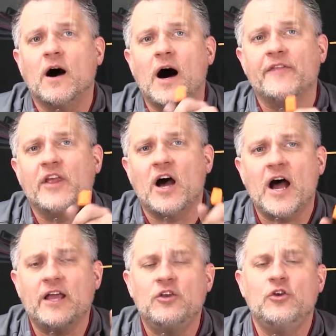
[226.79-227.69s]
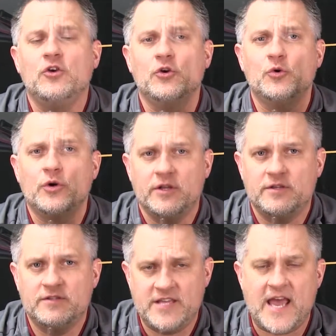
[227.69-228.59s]
on the IQ
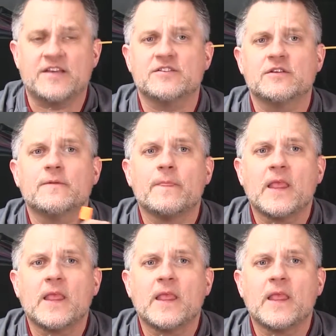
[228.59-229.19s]
test.